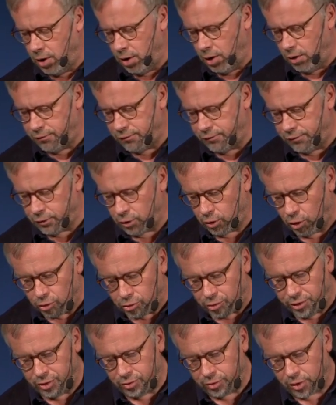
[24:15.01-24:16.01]
of
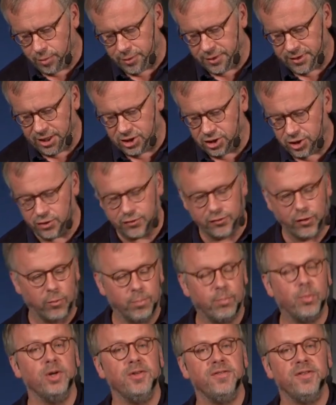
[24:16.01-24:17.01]
concrete recommendations for
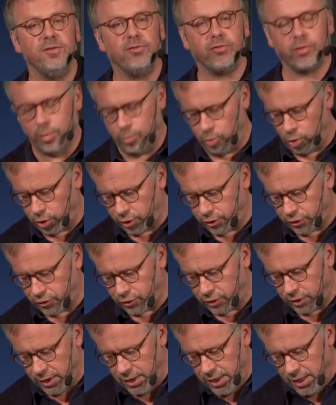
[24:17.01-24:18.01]
policy
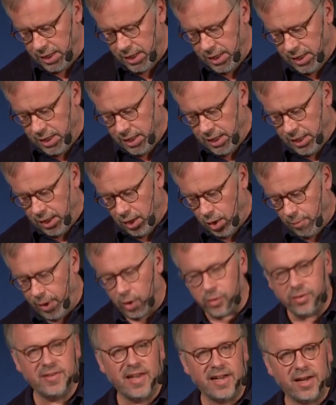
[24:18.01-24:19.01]
frameworks
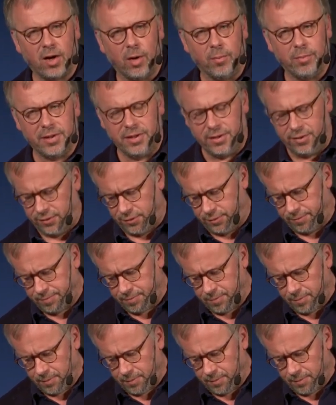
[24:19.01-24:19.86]
about tech companies.